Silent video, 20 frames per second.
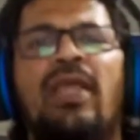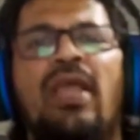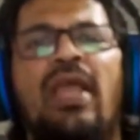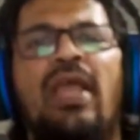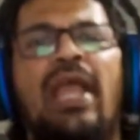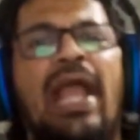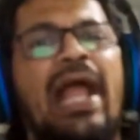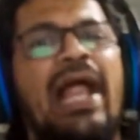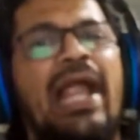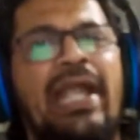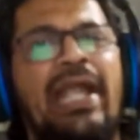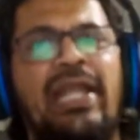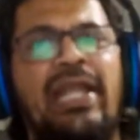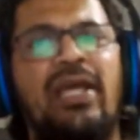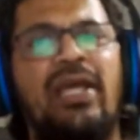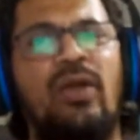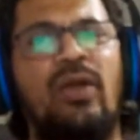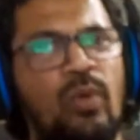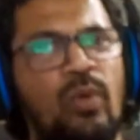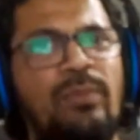And
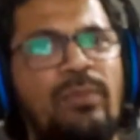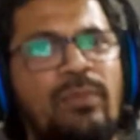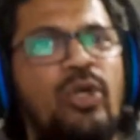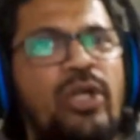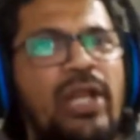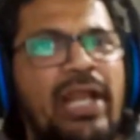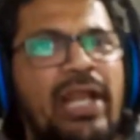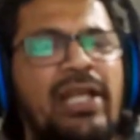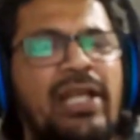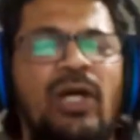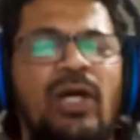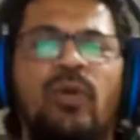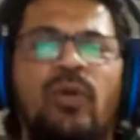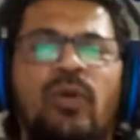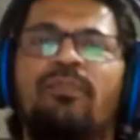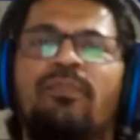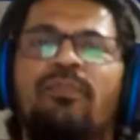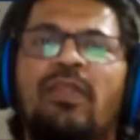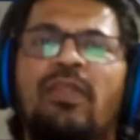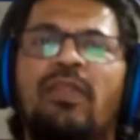one more trick now
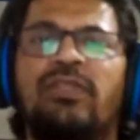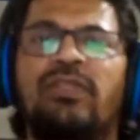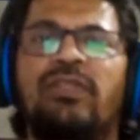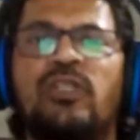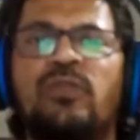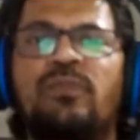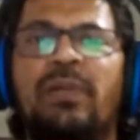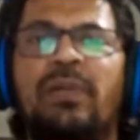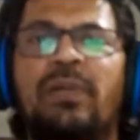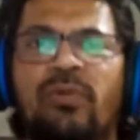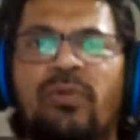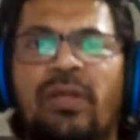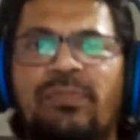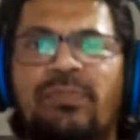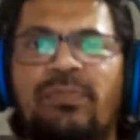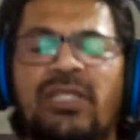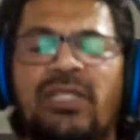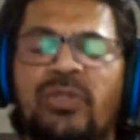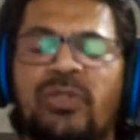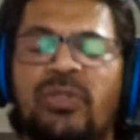with respect to
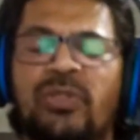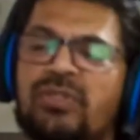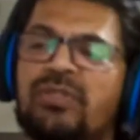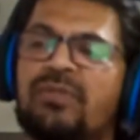MCQs.